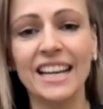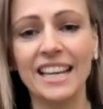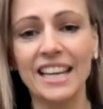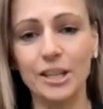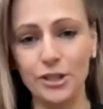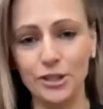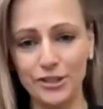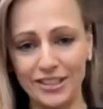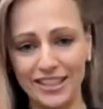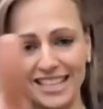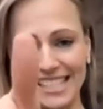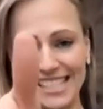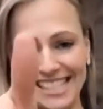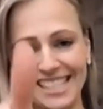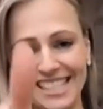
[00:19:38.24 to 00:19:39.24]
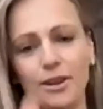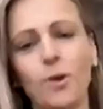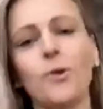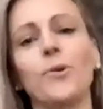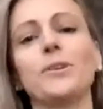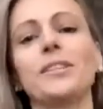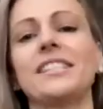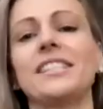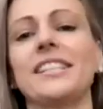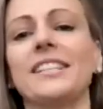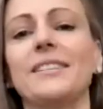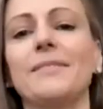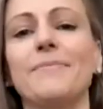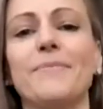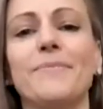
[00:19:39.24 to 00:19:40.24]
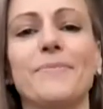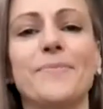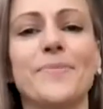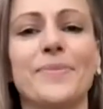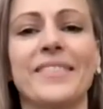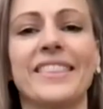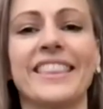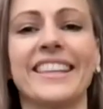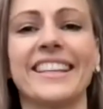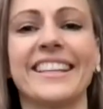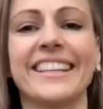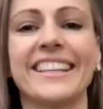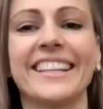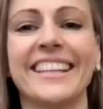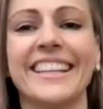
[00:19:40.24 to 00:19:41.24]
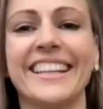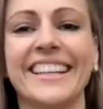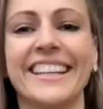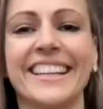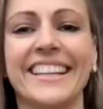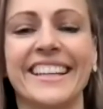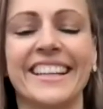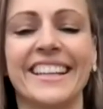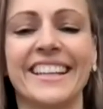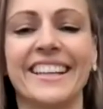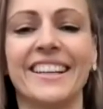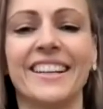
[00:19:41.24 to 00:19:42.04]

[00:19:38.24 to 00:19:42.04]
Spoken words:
Can you do this? Awesome. All